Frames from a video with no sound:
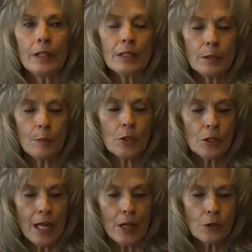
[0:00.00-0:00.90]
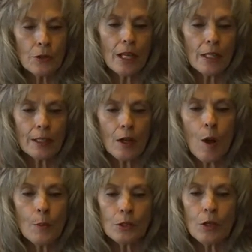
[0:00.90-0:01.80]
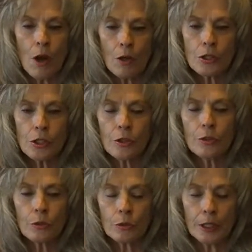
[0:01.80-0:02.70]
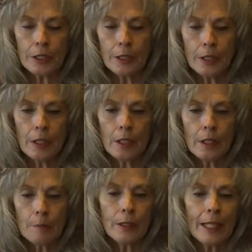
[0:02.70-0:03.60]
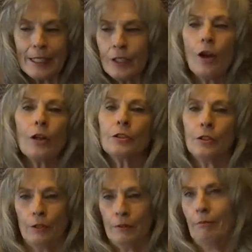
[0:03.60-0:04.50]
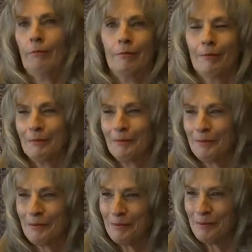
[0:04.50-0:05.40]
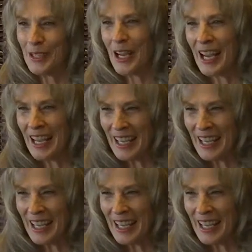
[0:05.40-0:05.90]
it's the most natural thing, like almost all children play doctor. Okay,